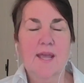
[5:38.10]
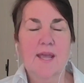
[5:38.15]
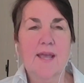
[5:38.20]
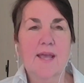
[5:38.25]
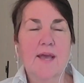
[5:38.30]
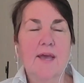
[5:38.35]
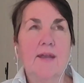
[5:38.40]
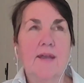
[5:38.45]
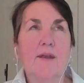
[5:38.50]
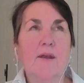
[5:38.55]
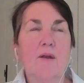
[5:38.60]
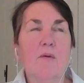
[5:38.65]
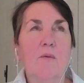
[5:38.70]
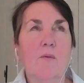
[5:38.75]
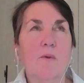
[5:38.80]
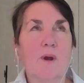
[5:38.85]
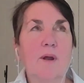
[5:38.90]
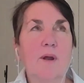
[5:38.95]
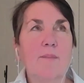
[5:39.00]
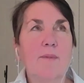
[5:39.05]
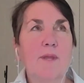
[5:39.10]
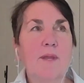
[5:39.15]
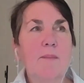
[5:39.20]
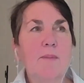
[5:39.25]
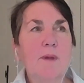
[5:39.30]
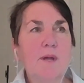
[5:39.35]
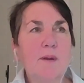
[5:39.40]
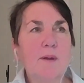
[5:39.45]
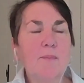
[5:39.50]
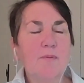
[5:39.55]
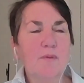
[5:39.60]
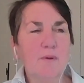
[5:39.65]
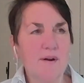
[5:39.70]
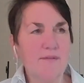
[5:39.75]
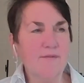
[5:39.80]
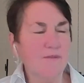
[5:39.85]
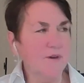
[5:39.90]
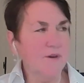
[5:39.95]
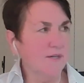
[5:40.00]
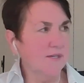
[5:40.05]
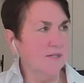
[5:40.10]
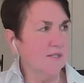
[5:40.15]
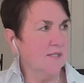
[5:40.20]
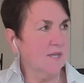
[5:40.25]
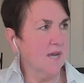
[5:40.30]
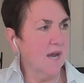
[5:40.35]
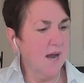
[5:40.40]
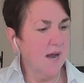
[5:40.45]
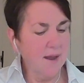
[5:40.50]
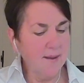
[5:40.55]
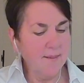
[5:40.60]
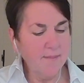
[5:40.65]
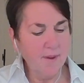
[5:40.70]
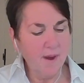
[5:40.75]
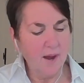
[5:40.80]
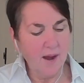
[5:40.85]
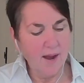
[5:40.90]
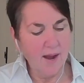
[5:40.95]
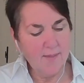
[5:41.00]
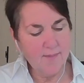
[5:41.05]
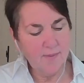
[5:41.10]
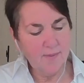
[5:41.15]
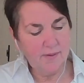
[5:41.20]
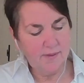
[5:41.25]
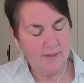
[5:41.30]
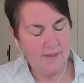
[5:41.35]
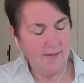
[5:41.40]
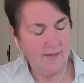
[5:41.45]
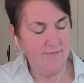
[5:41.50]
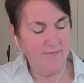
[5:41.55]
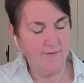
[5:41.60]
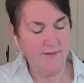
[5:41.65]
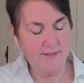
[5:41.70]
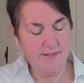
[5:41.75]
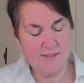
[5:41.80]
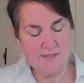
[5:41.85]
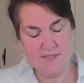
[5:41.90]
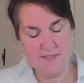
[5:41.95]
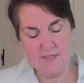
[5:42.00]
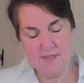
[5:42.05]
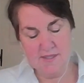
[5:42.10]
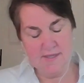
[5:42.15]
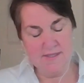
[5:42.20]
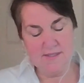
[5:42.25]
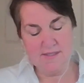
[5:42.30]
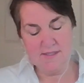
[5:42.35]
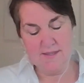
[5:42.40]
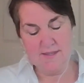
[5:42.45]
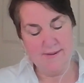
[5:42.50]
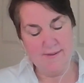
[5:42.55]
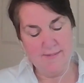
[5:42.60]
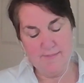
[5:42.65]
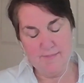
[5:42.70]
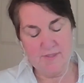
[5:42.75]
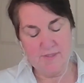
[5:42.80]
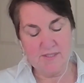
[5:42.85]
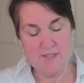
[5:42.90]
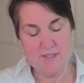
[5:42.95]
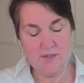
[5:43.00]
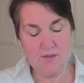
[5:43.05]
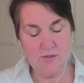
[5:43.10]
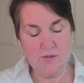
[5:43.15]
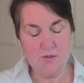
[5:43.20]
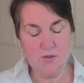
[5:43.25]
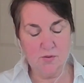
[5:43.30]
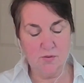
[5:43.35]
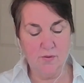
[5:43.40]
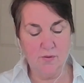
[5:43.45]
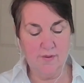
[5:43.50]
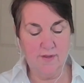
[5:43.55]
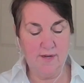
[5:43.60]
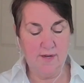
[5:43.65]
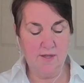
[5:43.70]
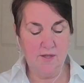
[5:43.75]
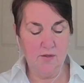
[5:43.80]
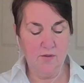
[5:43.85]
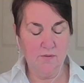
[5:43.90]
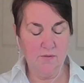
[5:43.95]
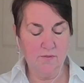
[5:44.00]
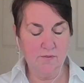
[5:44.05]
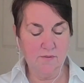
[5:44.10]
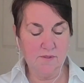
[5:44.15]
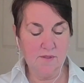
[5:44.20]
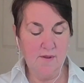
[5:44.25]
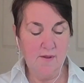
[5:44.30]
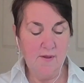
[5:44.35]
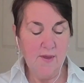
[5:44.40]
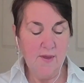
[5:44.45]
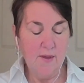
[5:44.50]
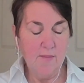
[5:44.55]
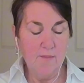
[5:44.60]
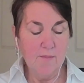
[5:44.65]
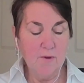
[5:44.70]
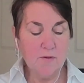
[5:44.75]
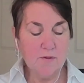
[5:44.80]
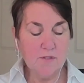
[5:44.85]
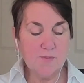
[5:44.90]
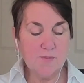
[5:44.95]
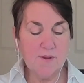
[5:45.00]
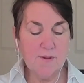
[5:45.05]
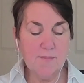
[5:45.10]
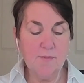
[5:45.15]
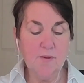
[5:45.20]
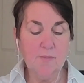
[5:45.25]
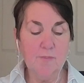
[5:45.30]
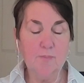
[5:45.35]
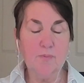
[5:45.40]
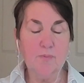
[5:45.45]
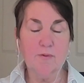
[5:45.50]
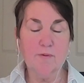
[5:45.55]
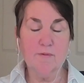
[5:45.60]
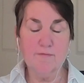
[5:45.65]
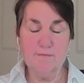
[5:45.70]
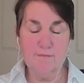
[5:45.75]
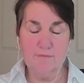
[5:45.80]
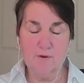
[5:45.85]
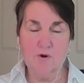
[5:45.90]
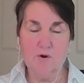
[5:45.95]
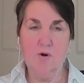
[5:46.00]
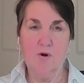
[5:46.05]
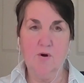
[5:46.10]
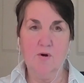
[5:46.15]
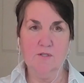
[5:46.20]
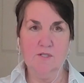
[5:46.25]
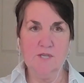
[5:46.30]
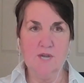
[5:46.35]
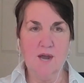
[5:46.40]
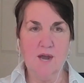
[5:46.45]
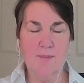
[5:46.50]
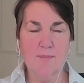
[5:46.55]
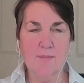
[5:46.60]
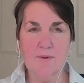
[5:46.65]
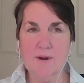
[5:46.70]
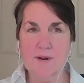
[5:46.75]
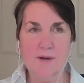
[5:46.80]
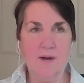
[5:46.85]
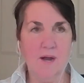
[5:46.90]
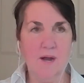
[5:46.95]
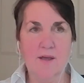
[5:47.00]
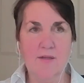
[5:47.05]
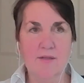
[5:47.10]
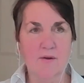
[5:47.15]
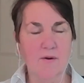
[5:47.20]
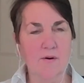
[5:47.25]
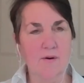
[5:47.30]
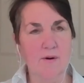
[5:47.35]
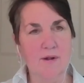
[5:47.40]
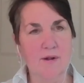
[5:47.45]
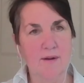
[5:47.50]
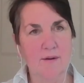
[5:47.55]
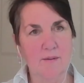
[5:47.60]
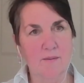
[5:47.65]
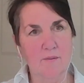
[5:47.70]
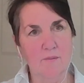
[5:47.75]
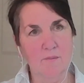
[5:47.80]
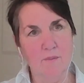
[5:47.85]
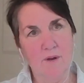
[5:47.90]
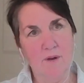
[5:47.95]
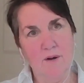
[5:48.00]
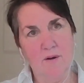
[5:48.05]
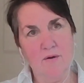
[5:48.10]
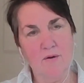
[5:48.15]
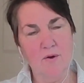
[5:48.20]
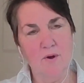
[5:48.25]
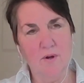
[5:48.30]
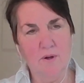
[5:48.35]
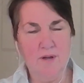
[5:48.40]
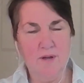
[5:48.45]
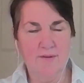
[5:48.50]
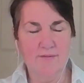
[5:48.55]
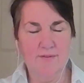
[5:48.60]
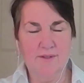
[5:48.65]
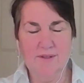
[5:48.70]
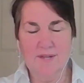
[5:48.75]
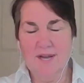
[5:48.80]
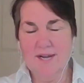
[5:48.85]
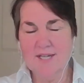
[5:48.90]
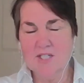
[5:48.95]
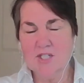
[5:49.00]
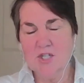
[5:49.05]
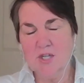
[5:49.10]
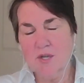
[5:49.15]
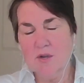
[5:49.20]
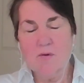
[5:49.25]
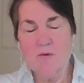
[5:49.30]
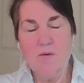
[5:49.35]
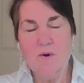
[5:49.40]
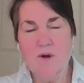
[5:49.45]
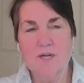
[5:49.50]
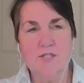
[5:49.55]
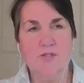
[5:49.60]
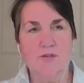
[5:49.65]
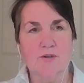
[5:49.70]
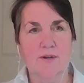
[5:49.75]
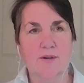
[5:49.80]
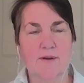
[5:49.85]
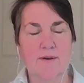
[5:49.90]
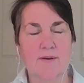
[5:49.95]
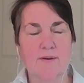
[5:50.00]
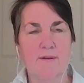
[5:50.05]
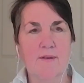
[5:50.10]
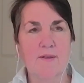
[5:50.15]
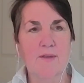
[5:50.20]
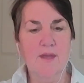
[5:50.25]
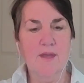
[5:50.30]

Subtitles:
And what I mean by a preference, I believe, and it's a particular tool that I use. Most people prefer to operate either in what I'll call kind of a logic quadrant,